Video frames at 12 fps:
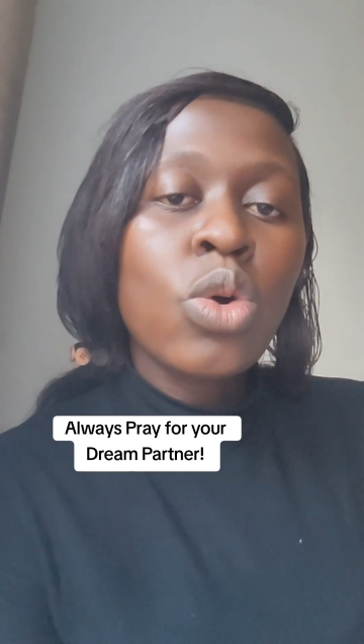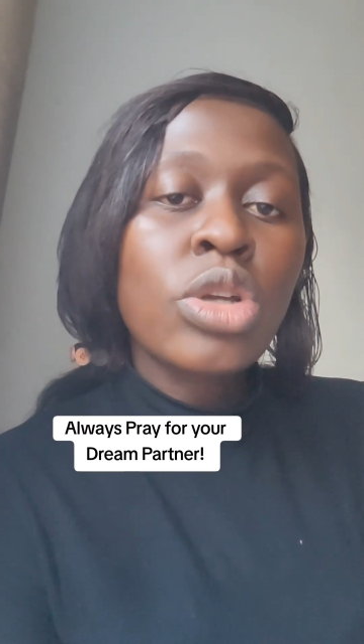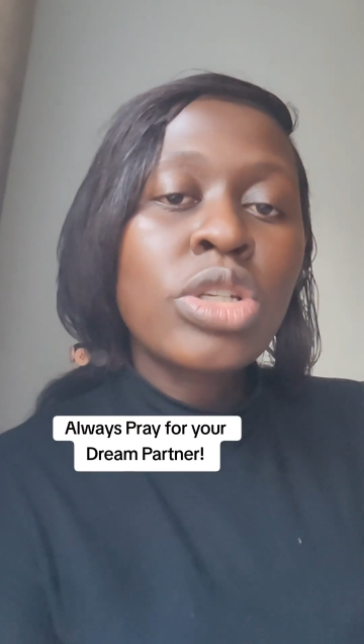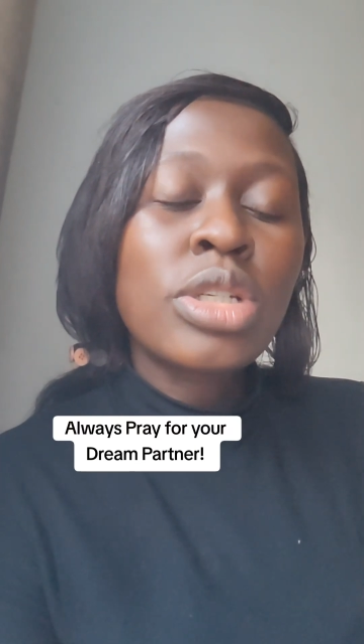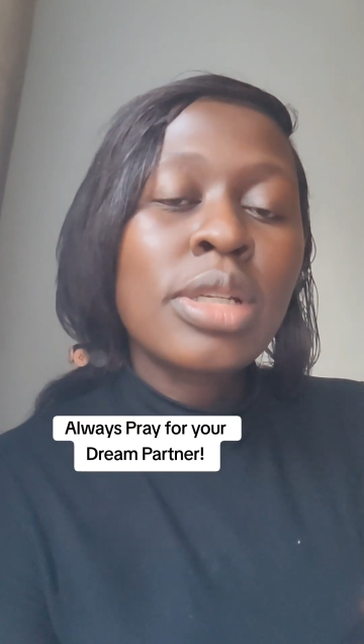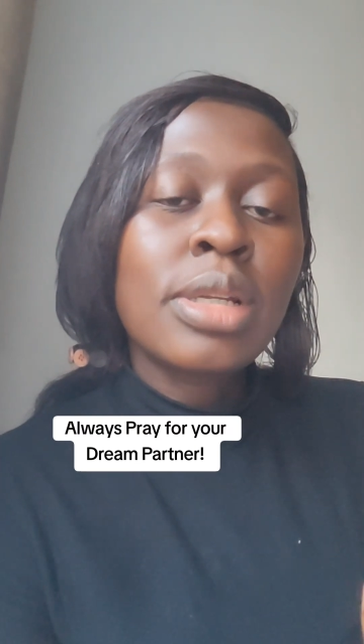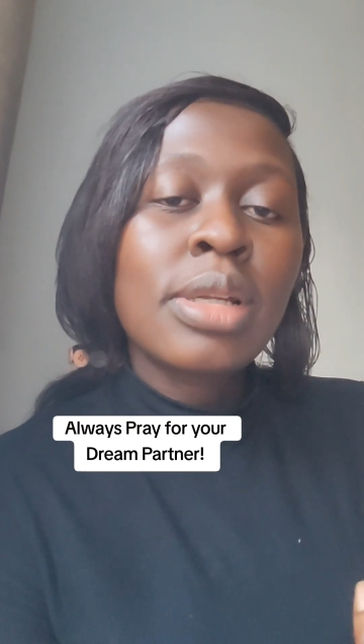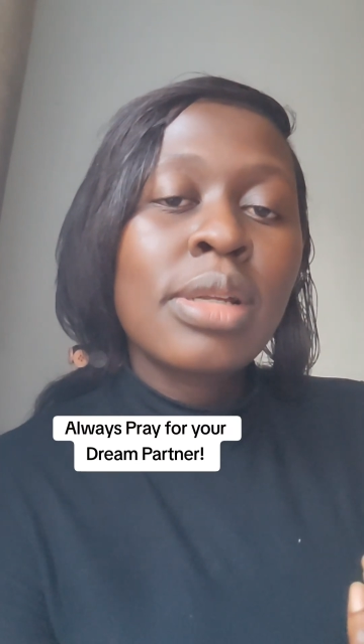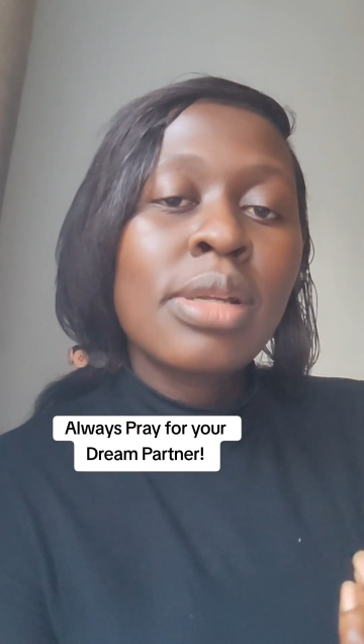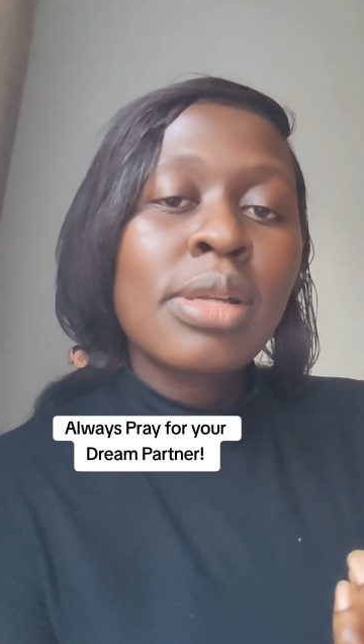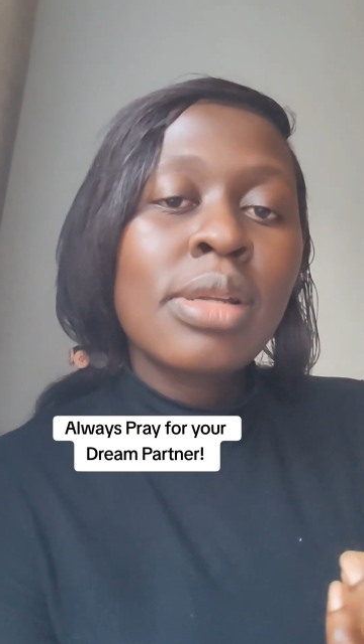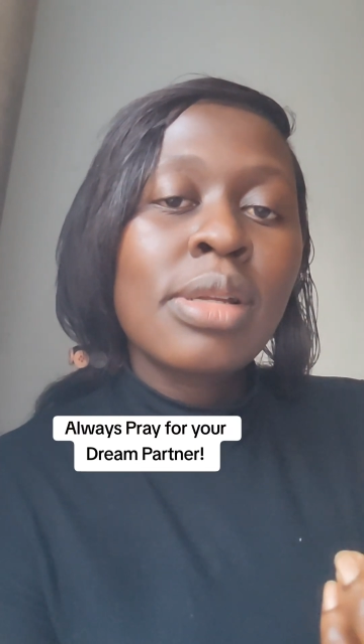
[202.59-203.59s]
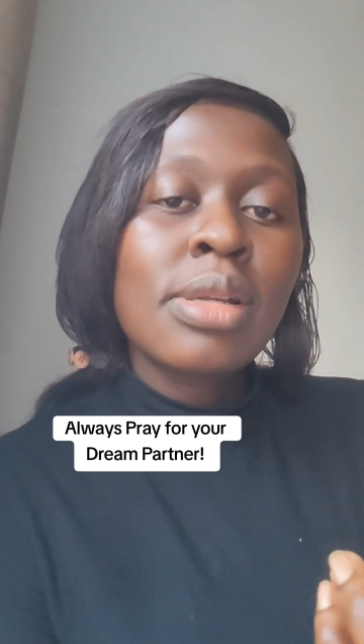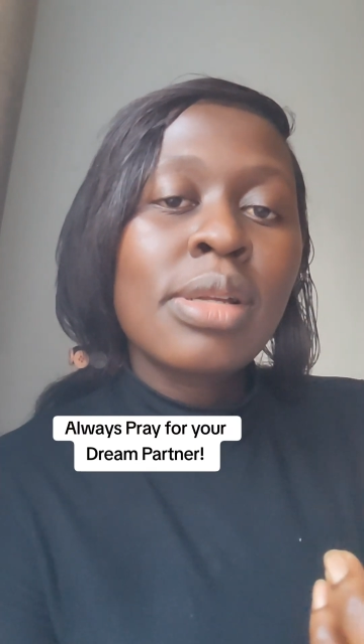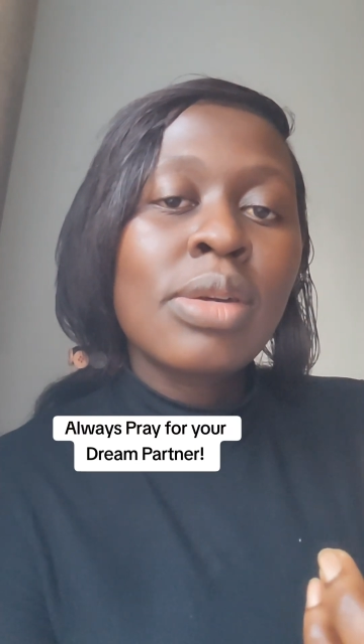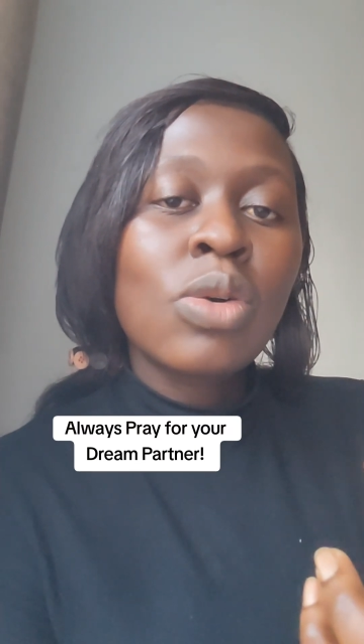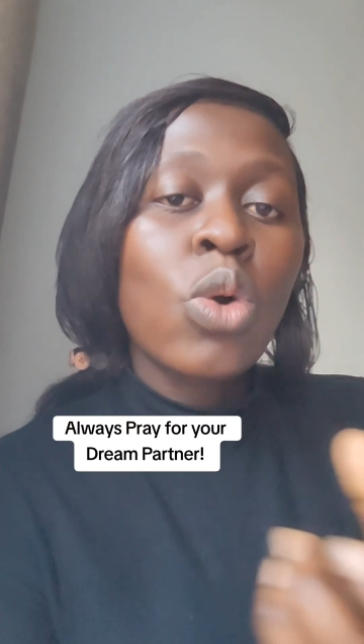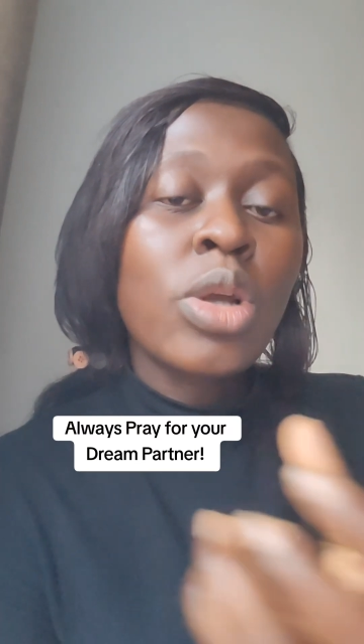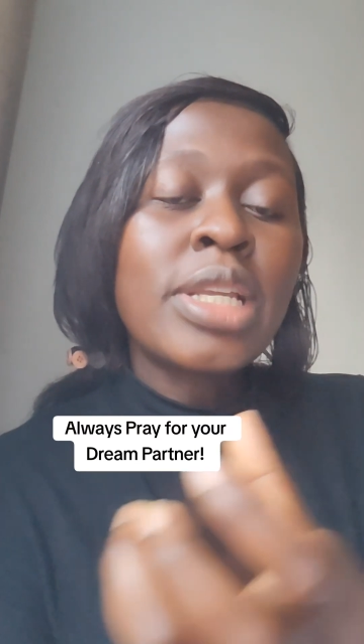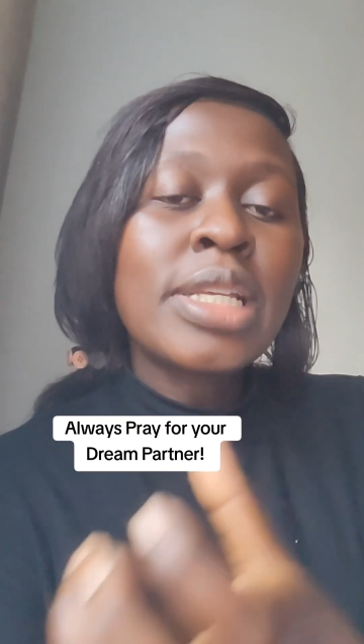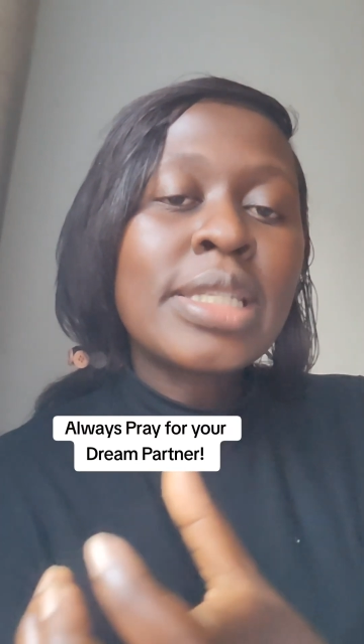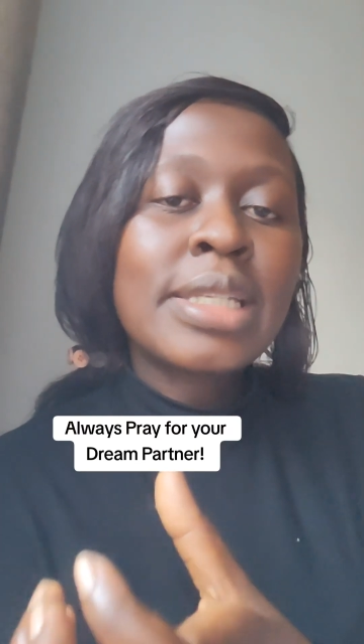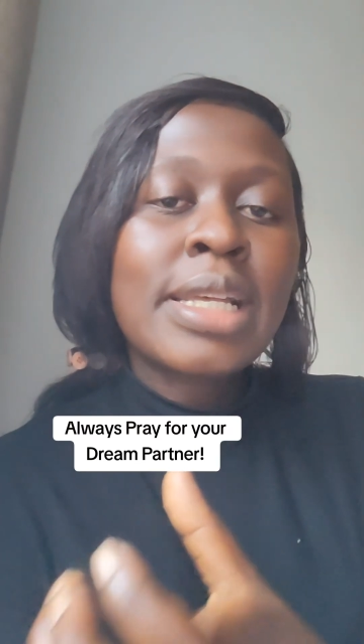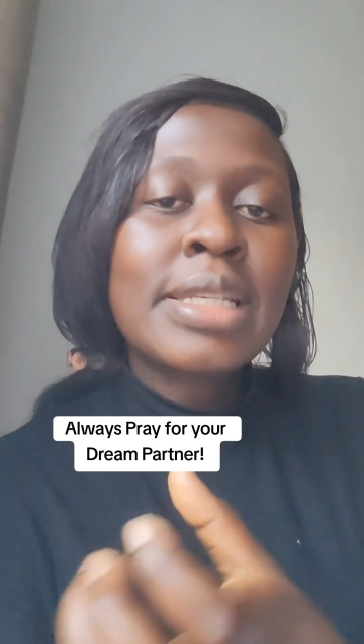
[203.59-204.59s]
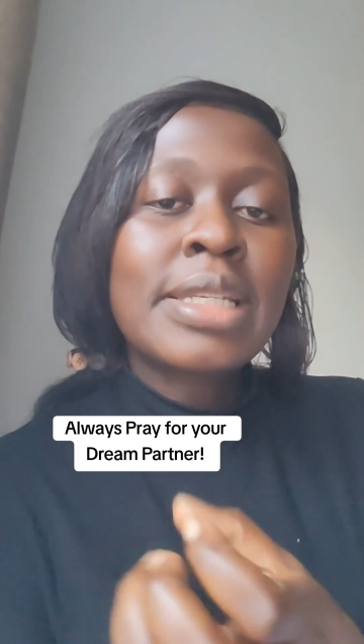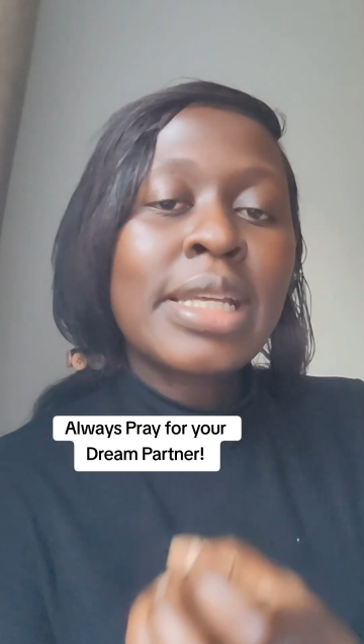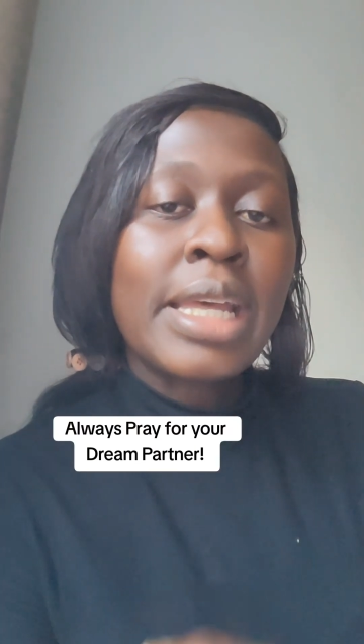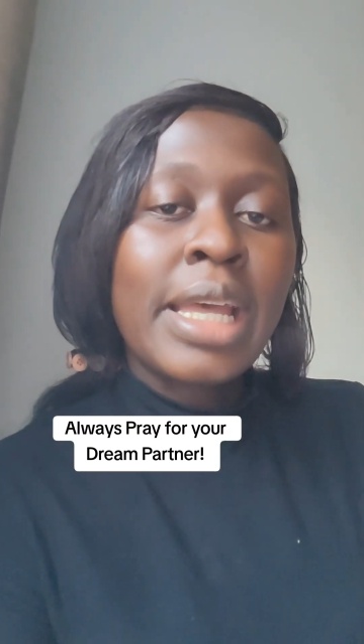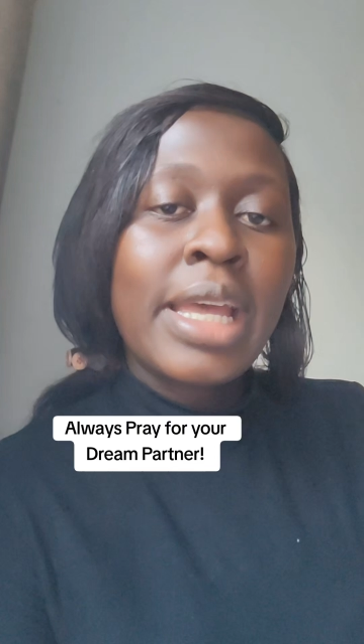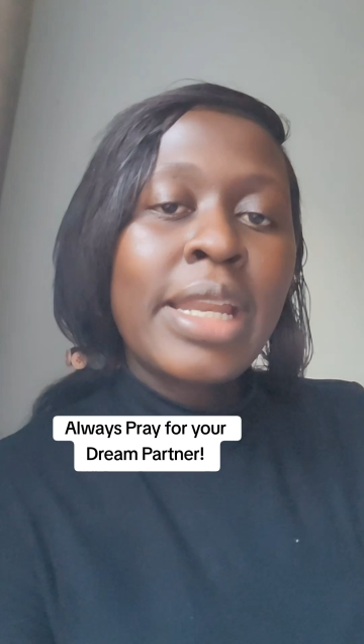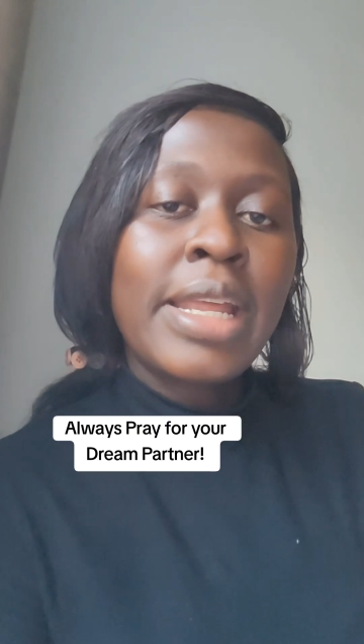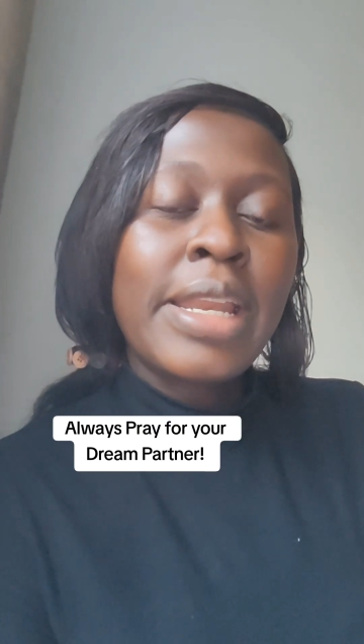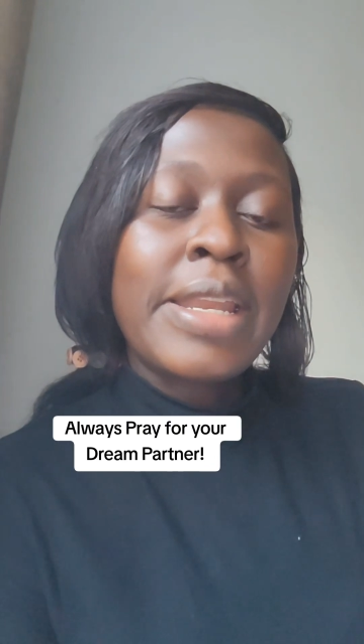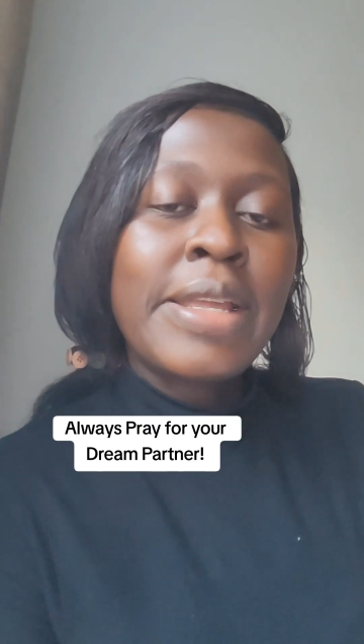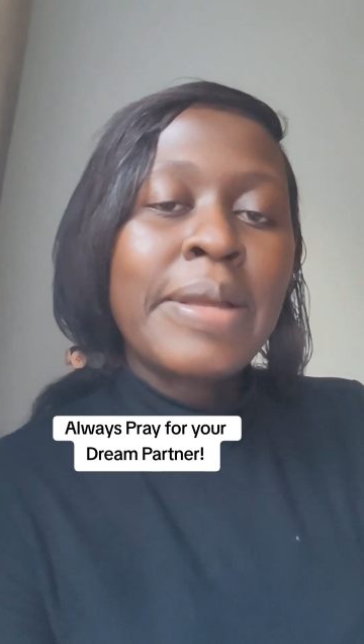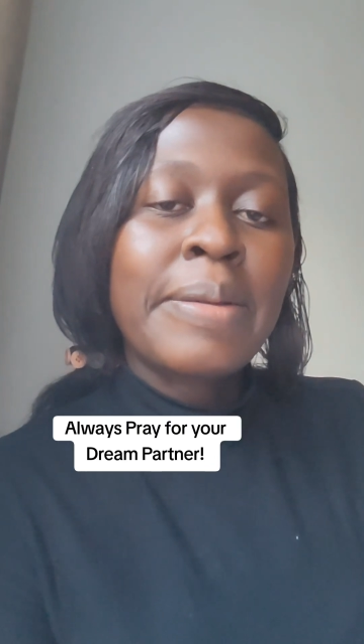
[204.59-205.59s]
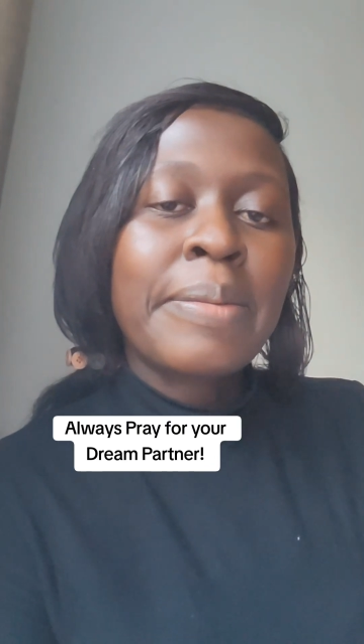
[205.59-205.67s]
God's testing ended.